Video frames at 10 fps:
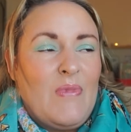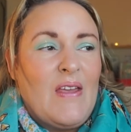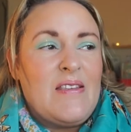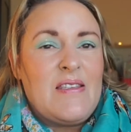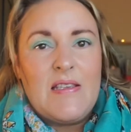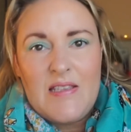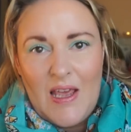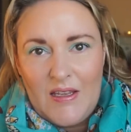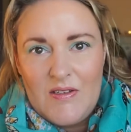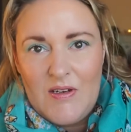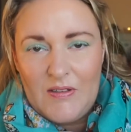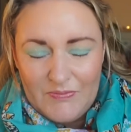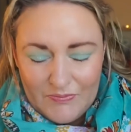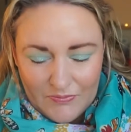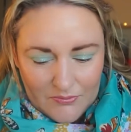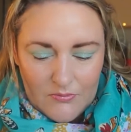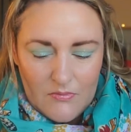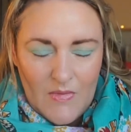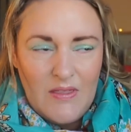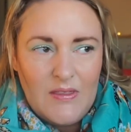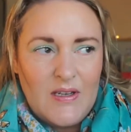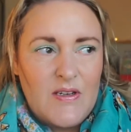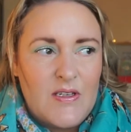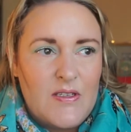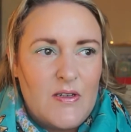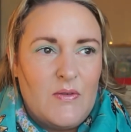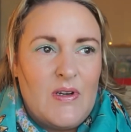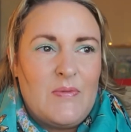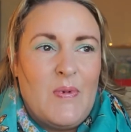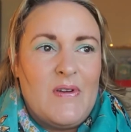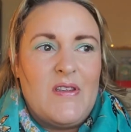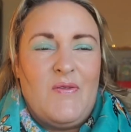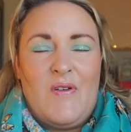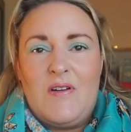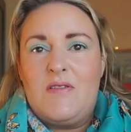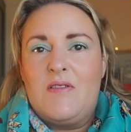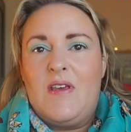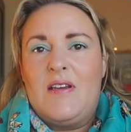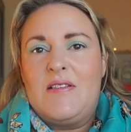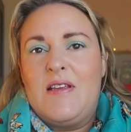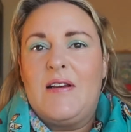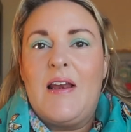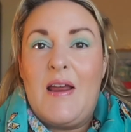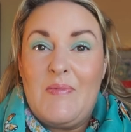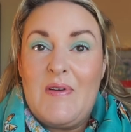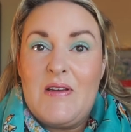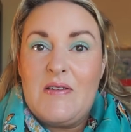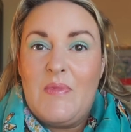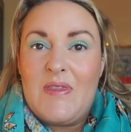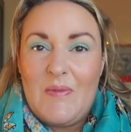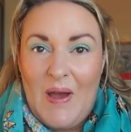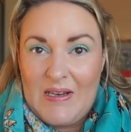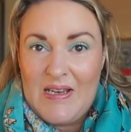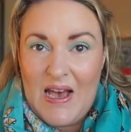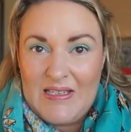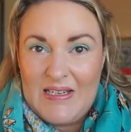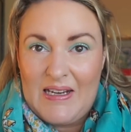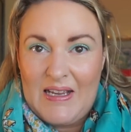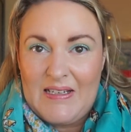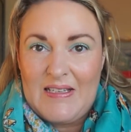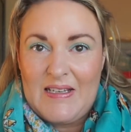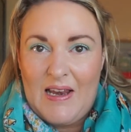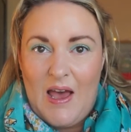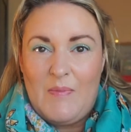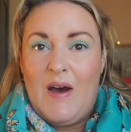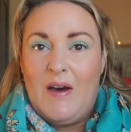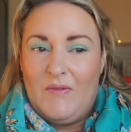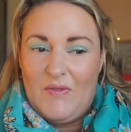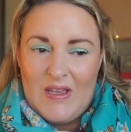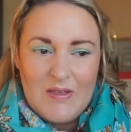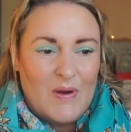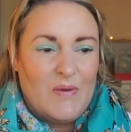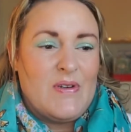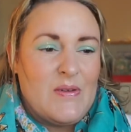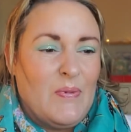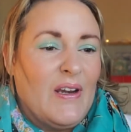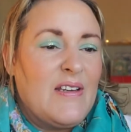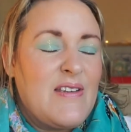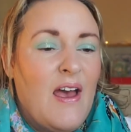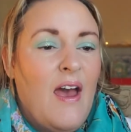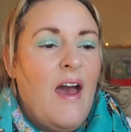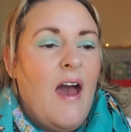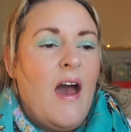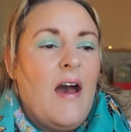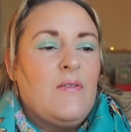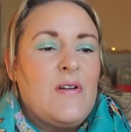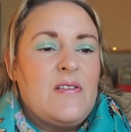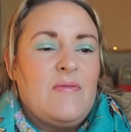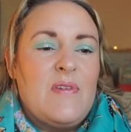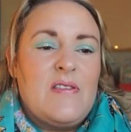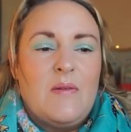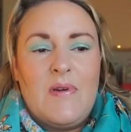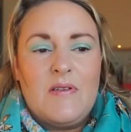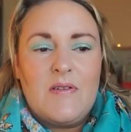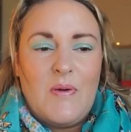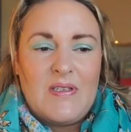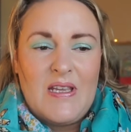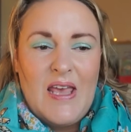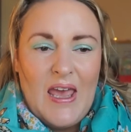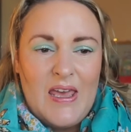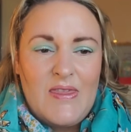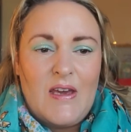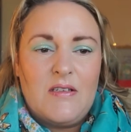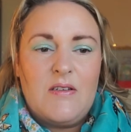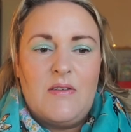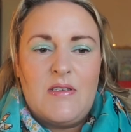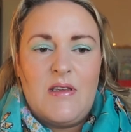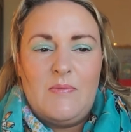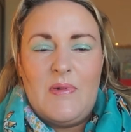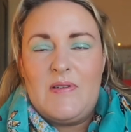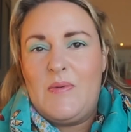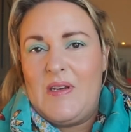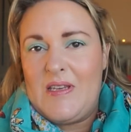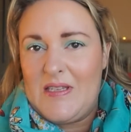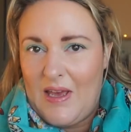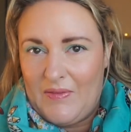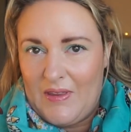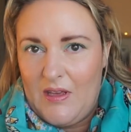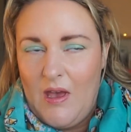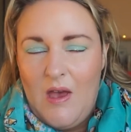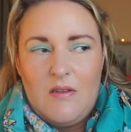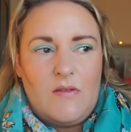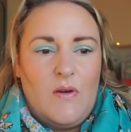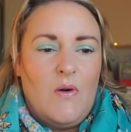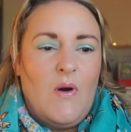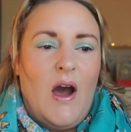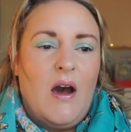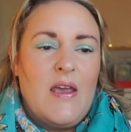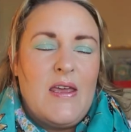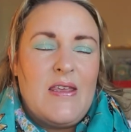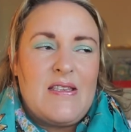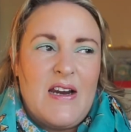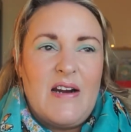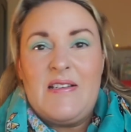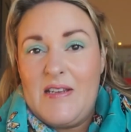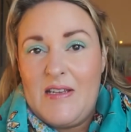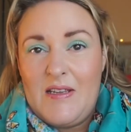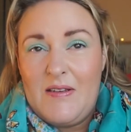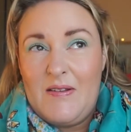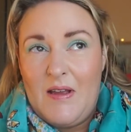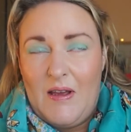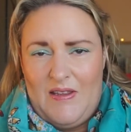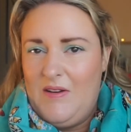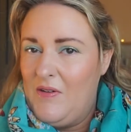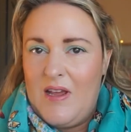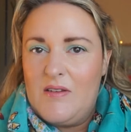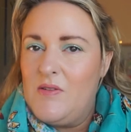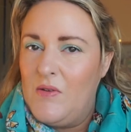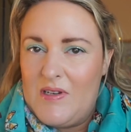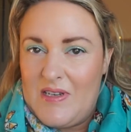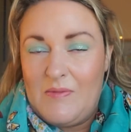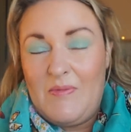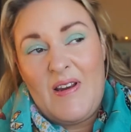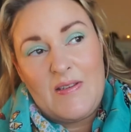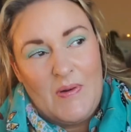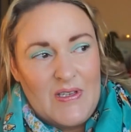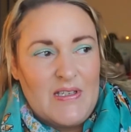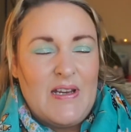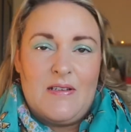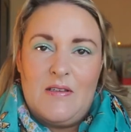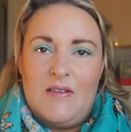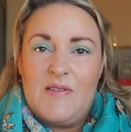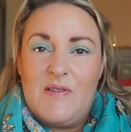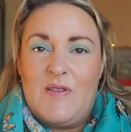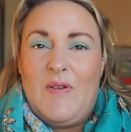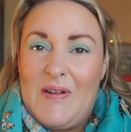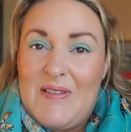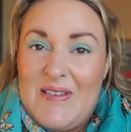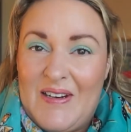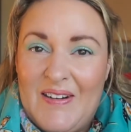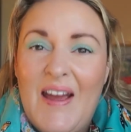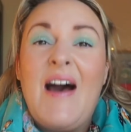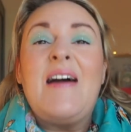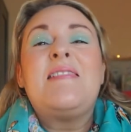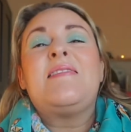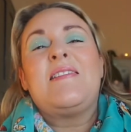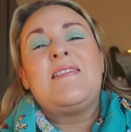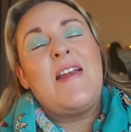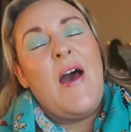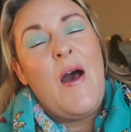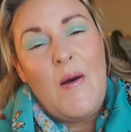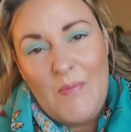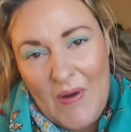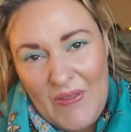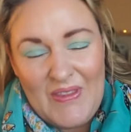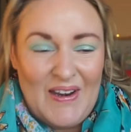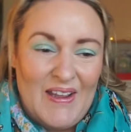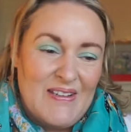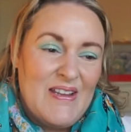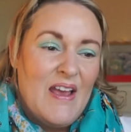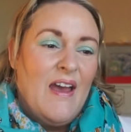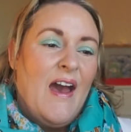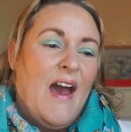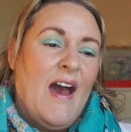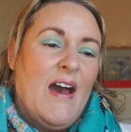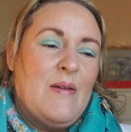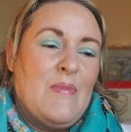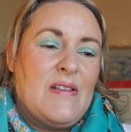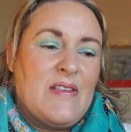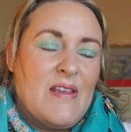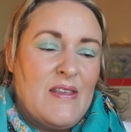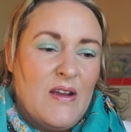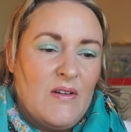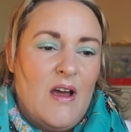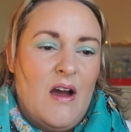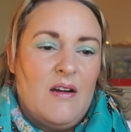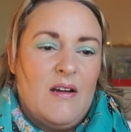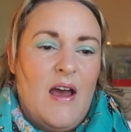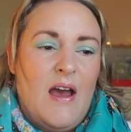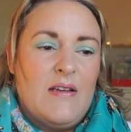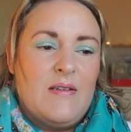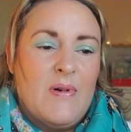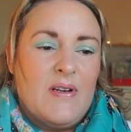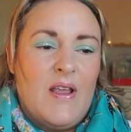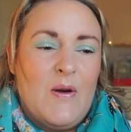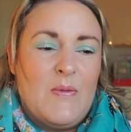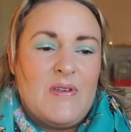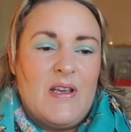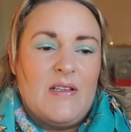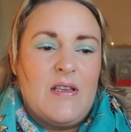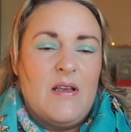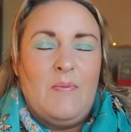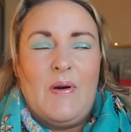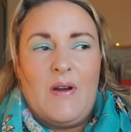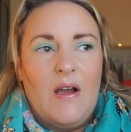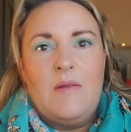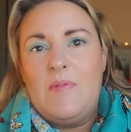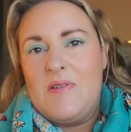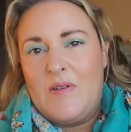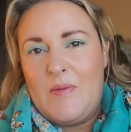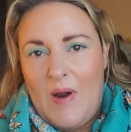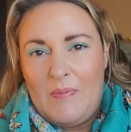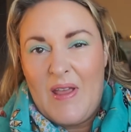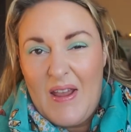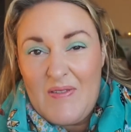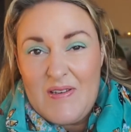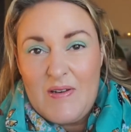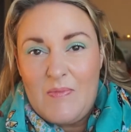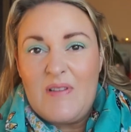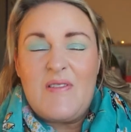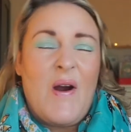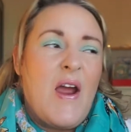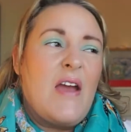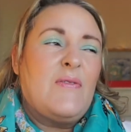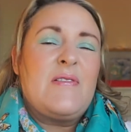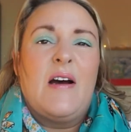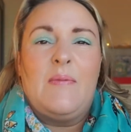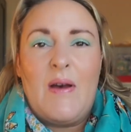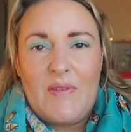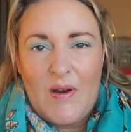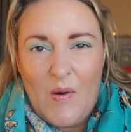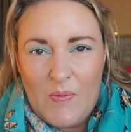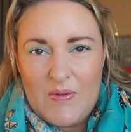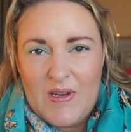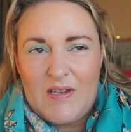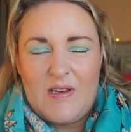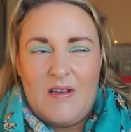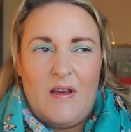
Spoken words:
This is the second year that she's doing it, but it's the first year that it's in collaboration with the Fantastic Ladies Collab on Facebook, which is brilliant. Runs from December 28th to December 27th. So I started a year late. No, I didn't. Well, I suppose I did, because I didn't do the first year. I started a month late. It's year long and monthly updates, but I'll be doing it probably every 2 months or every time I have an update.